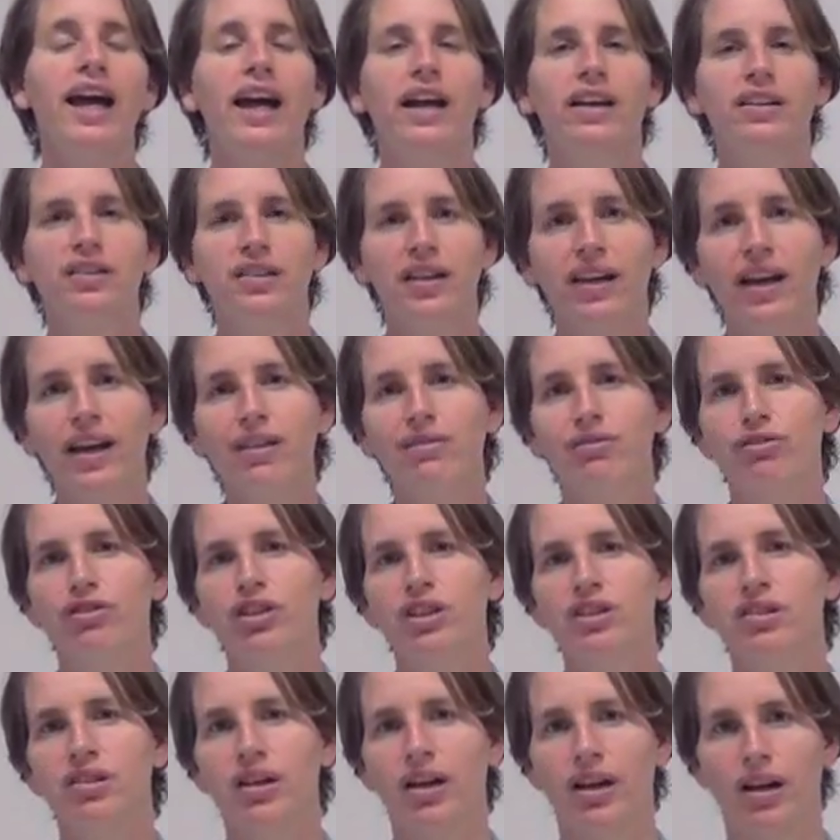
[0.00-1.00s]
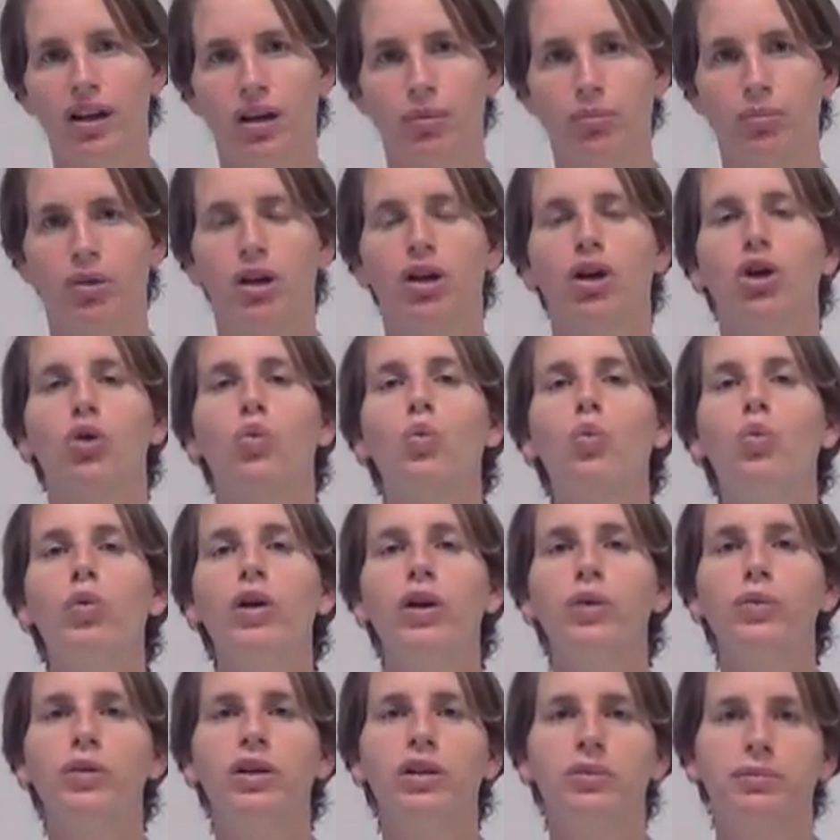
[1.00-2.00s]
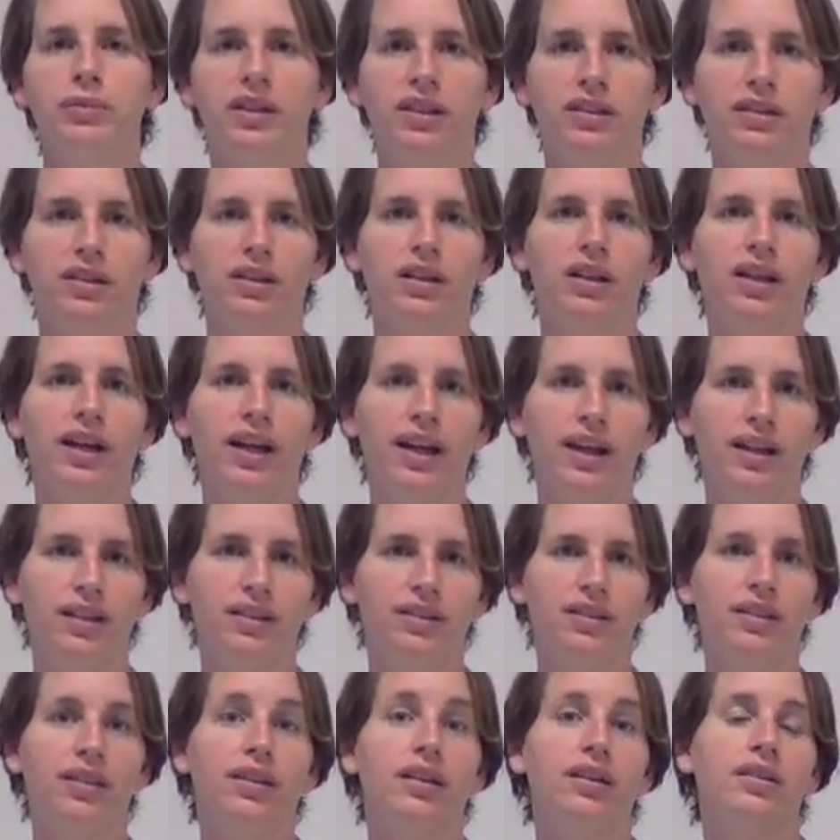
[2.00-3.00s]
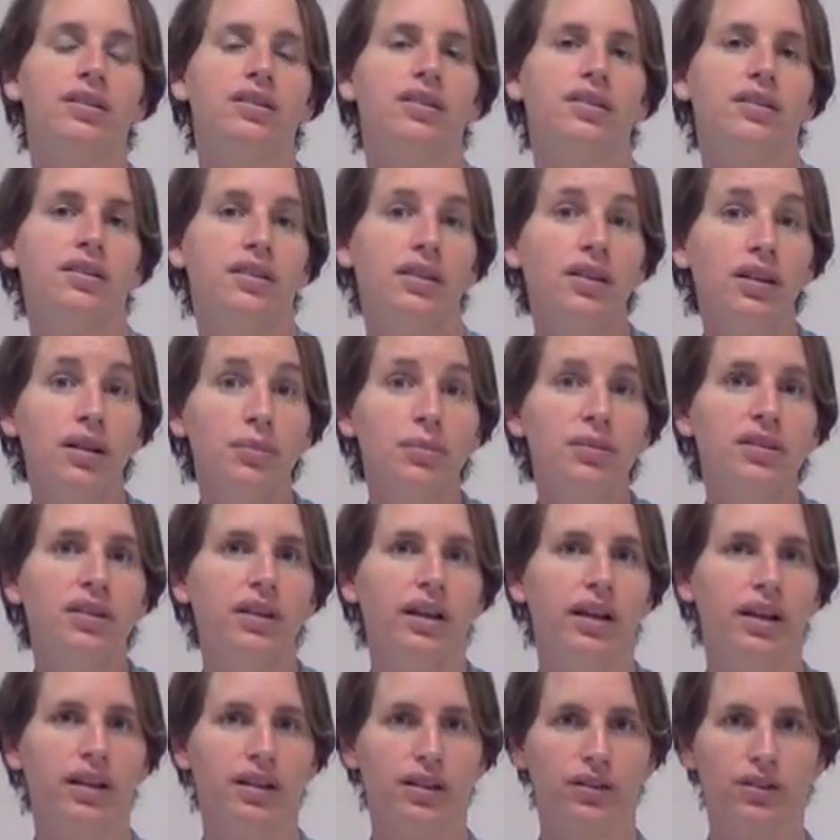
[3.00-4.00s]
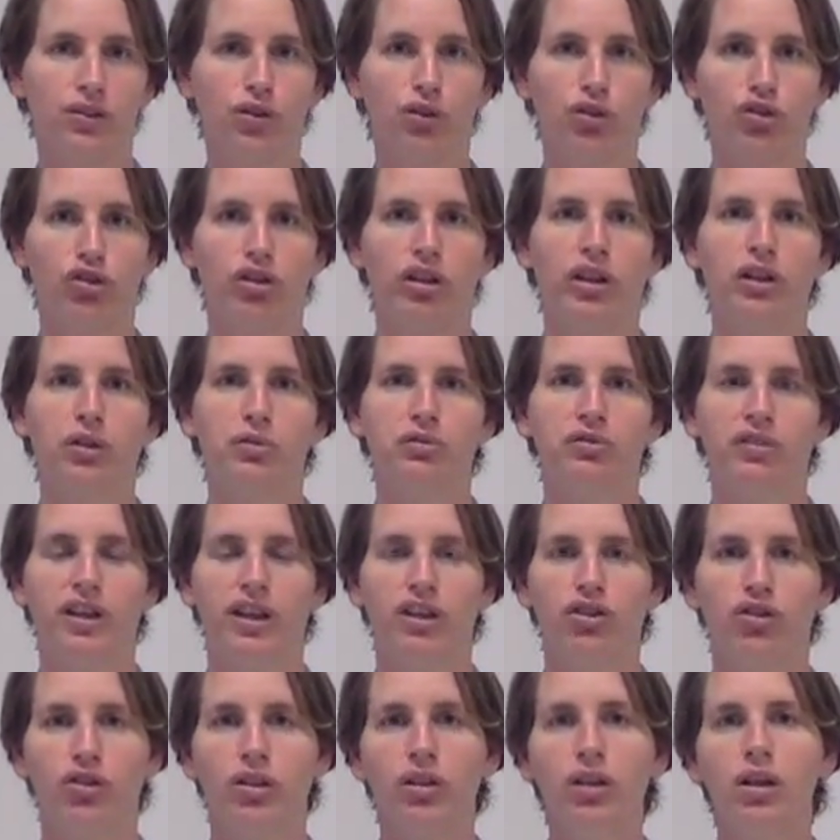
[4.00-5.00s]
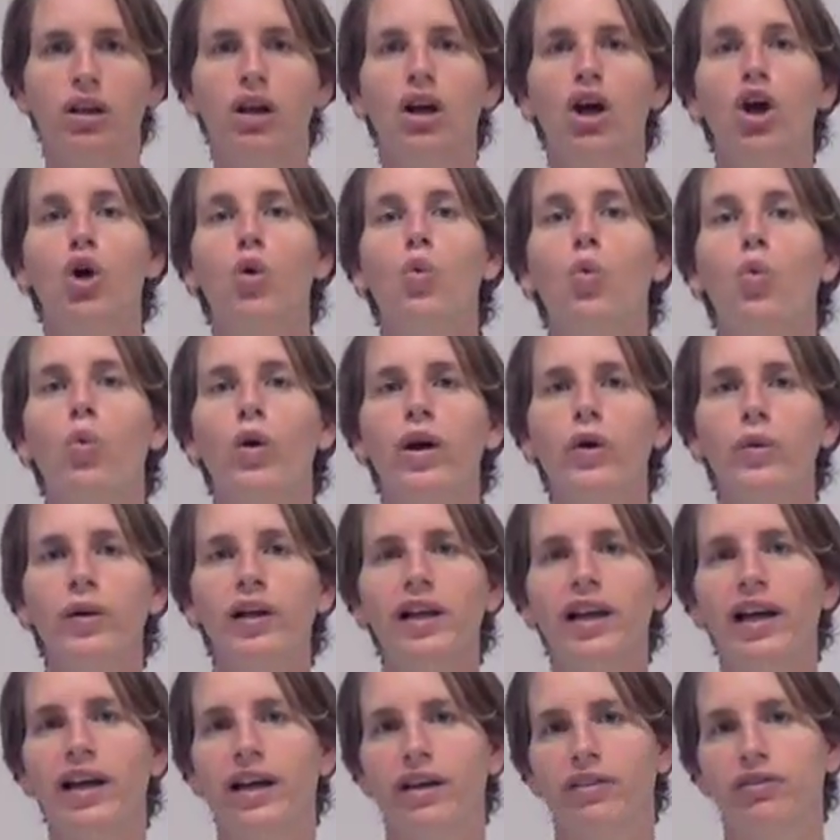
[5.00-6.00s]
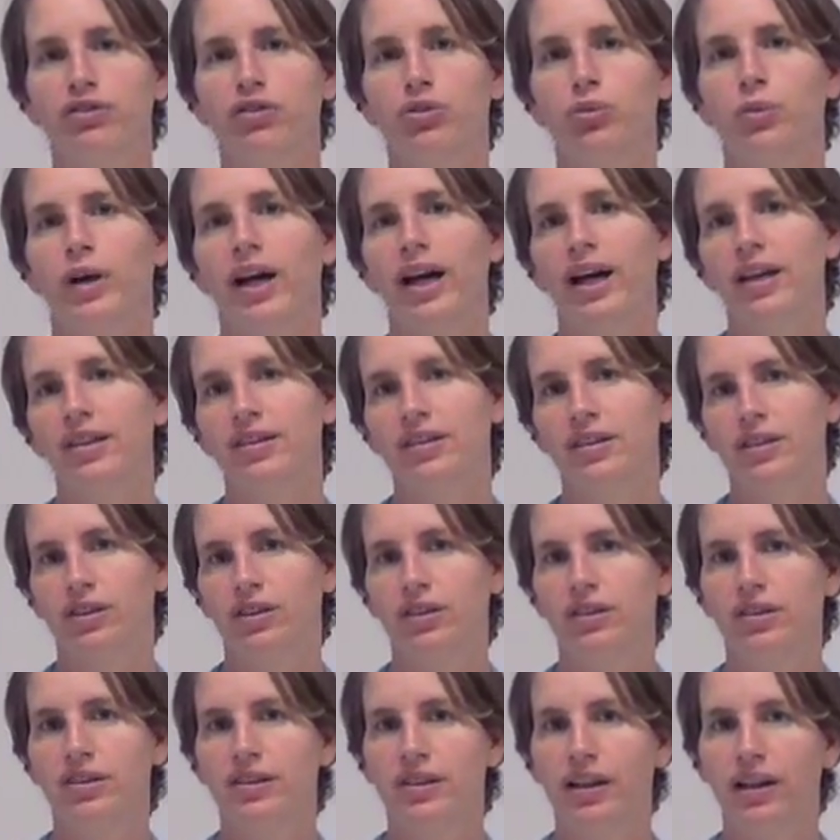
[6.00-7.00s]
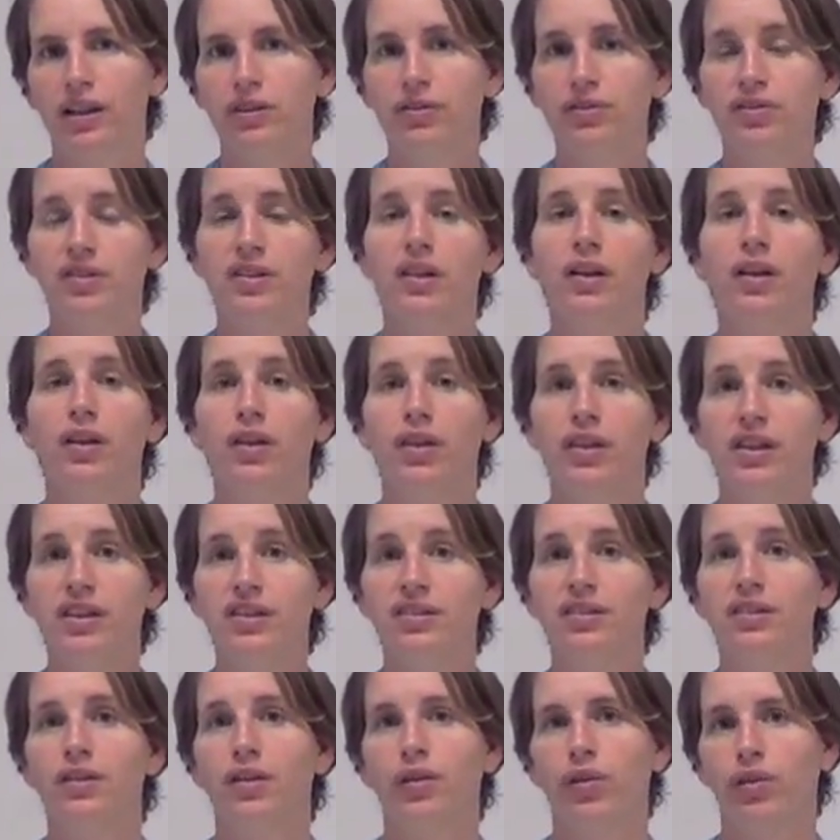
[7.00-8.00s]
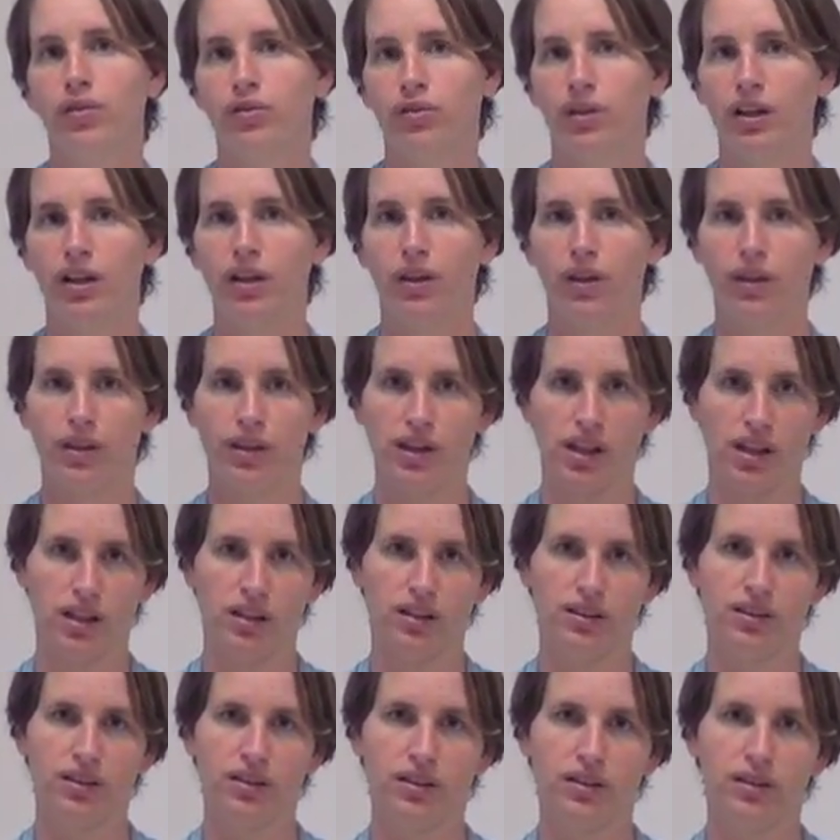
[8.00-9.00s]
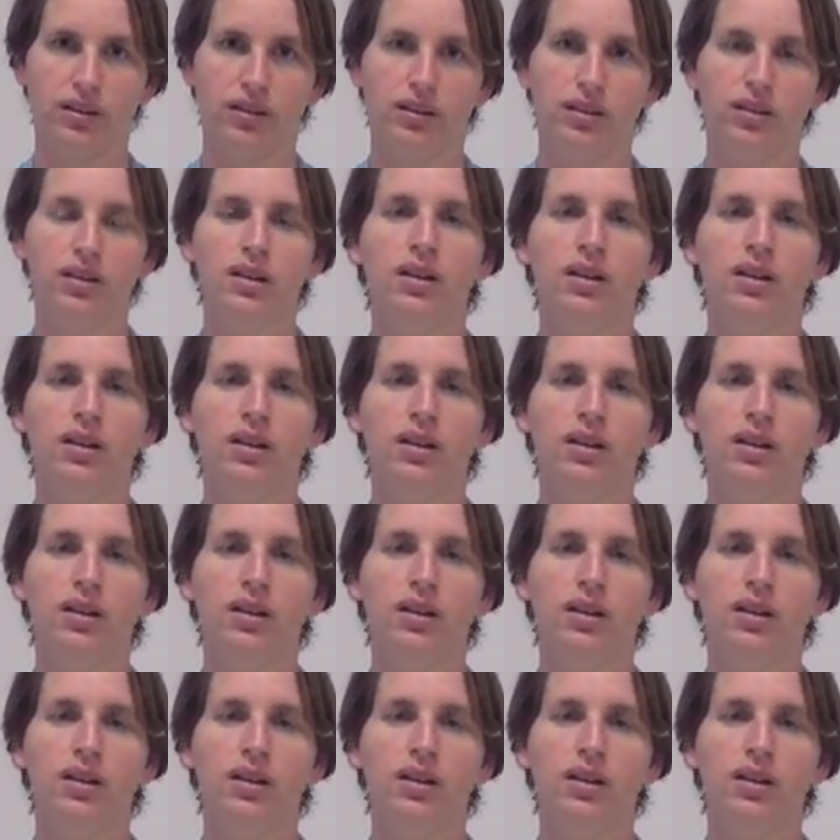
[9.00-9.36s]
And every time we will meet a case that seems like social innovation, we will have to ask ourselves these three things.